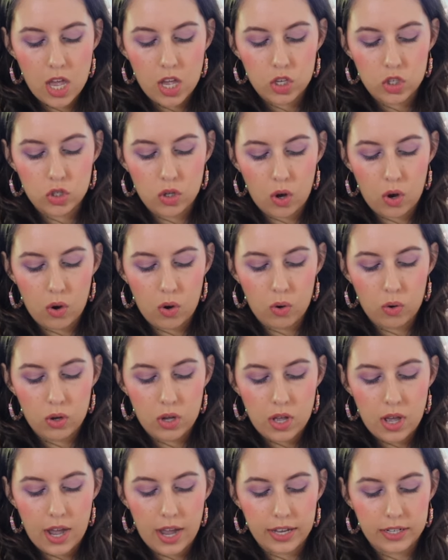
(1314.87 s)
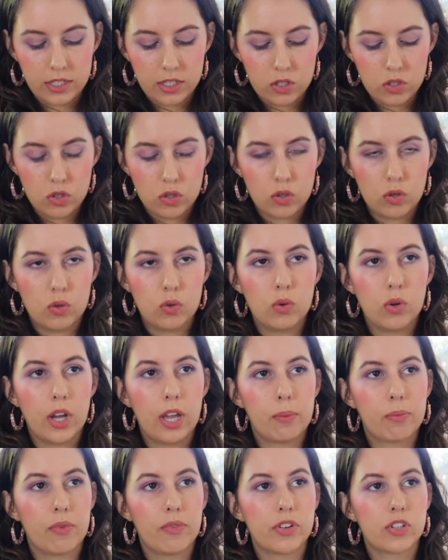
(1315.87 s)
So I did do
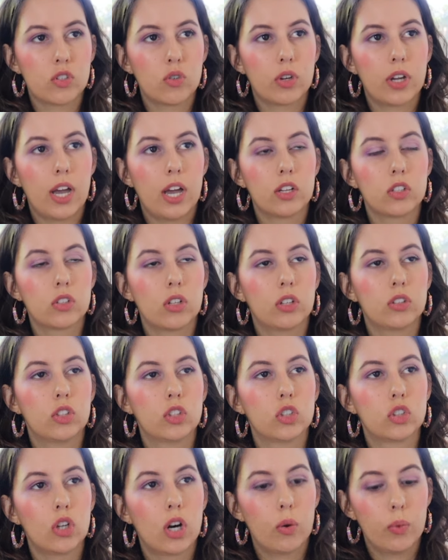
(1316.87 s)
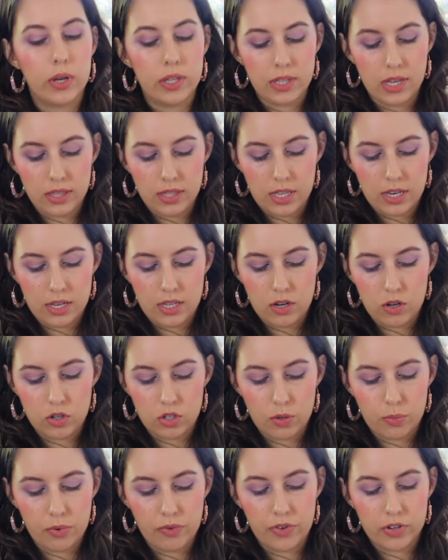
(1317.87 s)
a provisional cast on to start with, and then there's
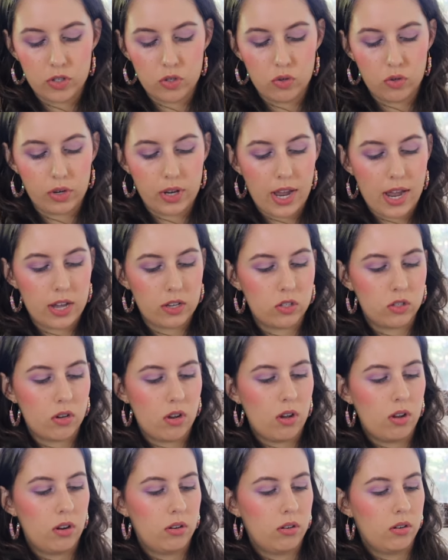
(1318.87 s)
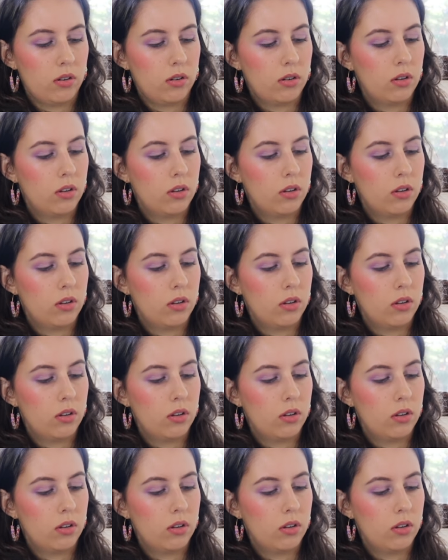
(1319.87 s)
a provisional cast on